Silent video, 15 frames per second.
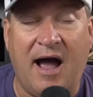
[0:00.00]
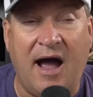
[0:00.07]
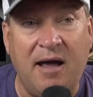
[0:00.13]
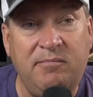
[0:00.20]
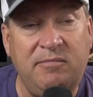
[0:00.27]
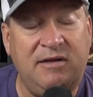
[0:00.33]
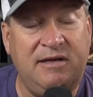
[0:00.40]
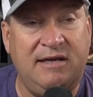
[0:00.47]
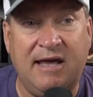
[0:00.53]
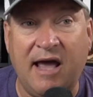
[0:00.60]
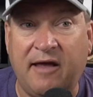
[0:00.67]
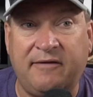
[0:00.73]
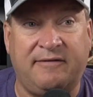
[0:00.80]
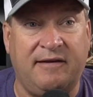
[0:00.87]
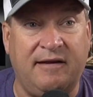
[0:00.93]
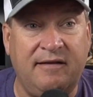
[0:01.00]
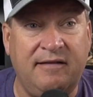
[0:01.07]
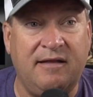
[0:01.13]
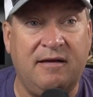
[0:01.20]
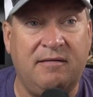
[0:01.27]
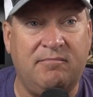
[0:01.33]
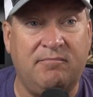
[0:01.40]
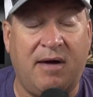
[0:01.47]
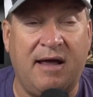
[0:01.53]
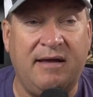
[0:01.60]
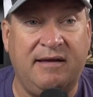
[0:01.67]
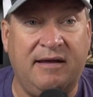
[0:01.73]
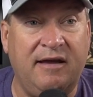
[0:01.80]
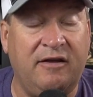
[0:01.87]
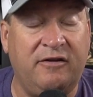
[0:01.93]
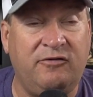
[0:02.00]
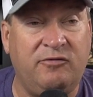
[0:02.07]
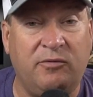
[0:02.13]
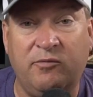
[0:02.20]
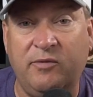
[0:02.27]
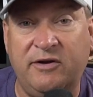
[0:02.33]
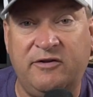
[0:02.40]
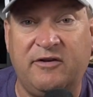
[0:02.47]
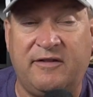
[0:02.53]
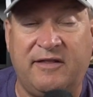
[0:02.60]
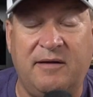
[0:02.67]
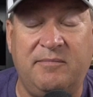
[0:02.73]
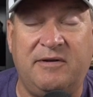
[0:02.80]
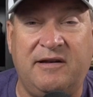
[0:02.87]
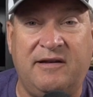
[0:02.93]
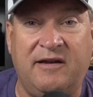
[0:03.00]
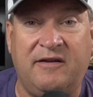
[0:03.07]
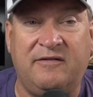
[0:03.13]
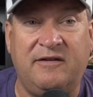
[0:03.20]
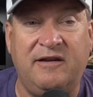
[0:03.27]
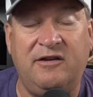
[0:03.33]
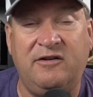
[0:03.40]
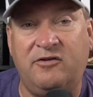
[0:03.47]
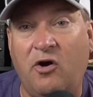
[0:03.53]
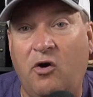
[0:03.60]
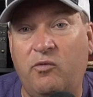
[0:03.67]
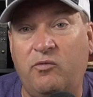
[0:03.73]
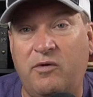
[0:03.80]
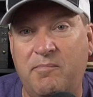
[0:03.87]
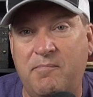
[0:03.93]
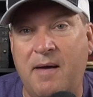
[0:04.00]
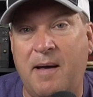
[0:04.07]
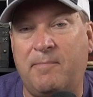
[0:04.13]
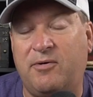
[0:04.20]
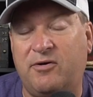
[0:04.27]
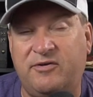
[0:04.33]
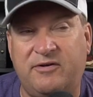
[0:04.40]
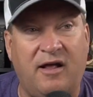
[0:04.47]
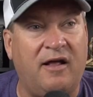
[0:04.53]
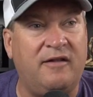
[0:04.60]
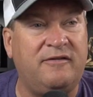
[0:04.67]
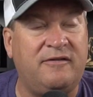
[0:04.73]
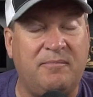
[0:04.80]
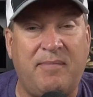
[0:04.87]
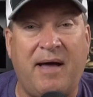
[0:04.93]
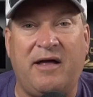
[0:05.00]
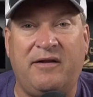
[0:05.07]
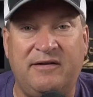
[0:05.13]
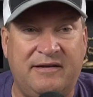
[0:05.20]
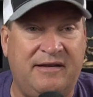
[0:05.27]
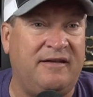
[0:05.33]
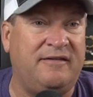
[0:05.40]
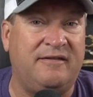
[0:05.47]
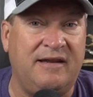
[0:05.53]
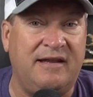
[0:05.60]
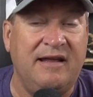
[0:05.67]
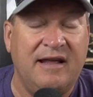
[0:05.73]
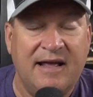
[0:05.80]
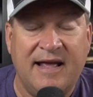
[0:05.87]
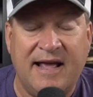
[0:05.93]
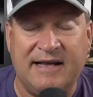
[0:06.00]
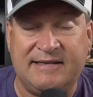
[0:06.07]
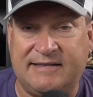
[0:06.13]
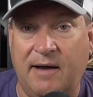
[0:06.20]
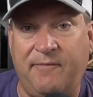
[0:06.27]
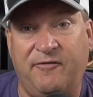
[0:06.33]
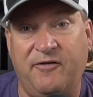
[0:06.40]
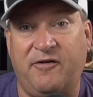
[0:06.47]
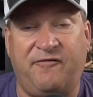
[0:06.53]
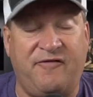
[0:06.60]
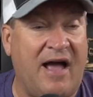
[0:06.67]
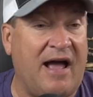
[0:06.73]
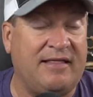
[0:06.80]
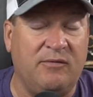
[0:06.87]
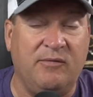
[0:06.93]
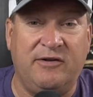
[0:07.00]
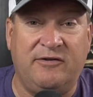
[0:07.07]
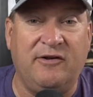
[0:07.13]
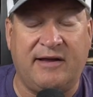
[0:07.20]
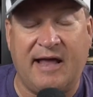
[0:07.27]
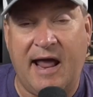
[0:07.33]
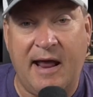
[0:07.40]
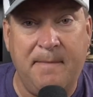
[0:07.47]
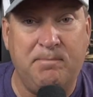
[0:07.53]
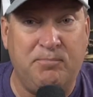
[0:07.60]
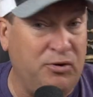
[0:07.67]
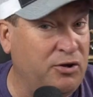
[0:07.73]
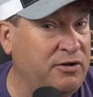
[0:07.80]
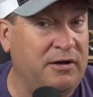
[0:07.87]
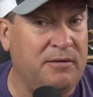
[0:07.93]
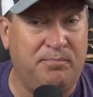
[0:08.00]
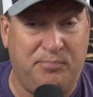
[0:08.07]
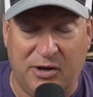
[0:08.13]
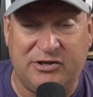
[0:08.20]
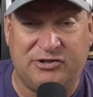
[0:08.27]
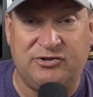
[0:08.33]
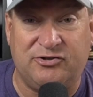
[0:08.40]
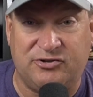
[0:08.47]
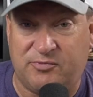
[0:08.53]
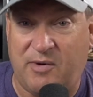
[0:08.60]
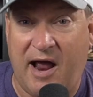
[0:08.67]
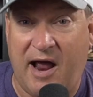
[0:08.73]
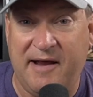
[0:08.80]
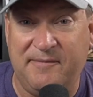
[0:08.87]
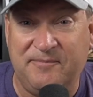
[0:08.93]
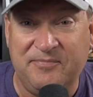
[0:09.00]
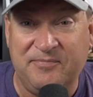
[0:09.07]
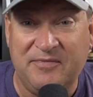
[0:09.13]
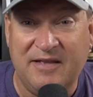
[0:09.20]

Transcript: I'm guessing that my kids, when we took them to Disney, don't remember tons about Disney, except for the fact that we took 8 billion pictures, right?